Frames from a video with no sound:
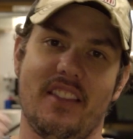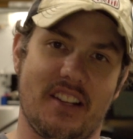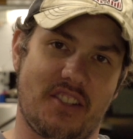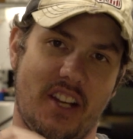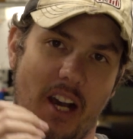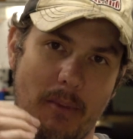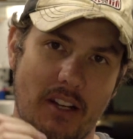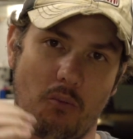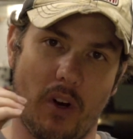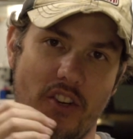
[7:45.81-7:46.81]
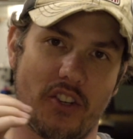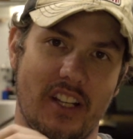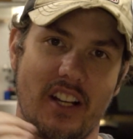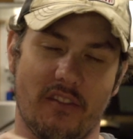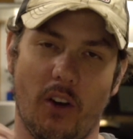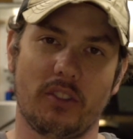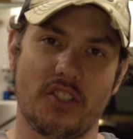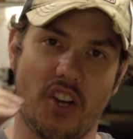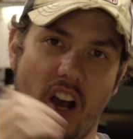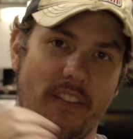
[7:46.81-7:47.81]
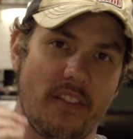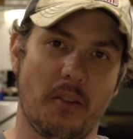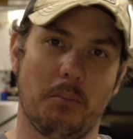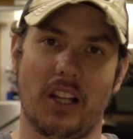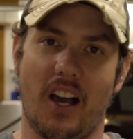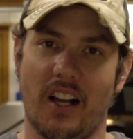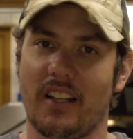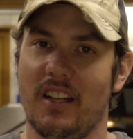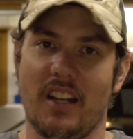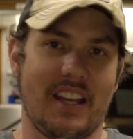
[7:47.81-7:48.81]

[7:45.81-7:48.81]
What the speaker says: that's coming where you're getting the voltage off of the block,